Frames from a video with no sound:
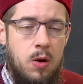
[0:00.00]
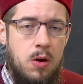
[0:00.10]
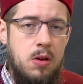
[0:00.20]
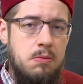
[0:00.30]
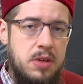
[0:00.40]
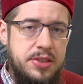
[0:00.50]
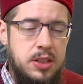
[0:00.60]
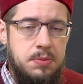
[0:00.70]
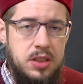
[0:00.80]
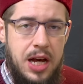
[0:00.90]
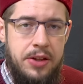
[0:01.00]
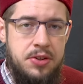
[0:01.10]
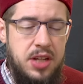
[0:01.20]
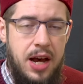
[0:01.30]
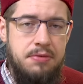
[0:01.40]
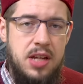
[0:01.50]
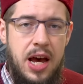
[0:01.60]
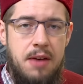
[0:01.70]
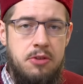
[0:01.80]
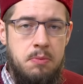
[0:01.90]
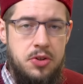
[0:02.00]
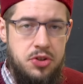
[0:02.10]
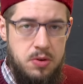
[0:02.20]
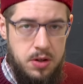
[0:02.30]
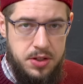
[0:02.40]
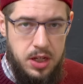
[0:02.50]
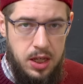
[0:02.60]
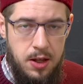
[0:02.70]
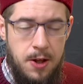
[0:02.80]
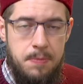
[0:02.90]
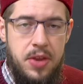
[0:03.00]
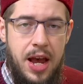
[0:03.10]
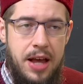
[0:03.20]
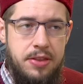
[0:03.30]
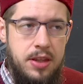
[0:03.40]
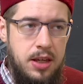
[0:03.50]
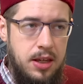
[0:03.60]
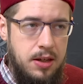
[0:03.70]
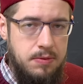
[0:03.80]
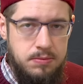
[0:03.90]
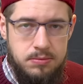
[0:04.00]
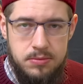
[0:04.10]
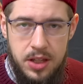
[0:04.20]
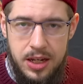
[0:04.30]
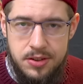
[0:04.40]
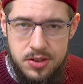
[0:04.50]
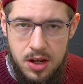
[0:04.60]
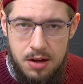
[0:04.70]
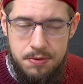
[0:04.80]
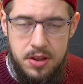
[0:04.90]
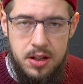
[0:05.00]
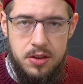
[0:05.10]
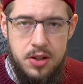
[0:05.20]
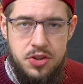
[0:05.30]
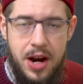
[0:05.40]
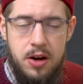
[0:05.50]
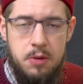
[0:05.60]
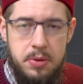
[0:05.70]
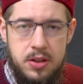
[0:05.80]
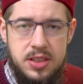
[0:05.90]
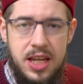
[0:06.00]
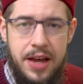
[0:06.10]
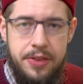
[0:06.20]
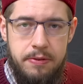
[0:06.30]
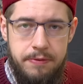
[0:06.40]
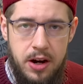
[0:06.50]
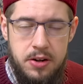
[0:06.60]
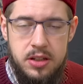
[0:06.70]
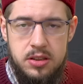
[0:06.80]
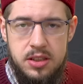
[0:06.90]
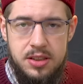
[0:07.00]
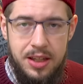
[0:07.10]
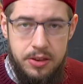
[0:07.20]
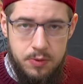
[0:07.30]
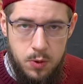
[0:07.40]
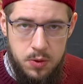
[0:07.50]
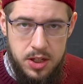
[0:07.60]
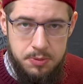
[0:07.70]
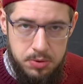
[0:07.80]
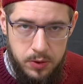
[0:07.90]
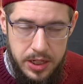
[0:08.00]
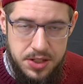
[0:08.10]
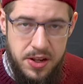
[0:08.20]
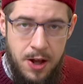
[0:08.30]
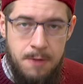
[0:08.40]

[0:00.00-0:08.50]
all Muslim scholars have to have the maturity and the insaf, the charitability and the fairness to see through these ploys,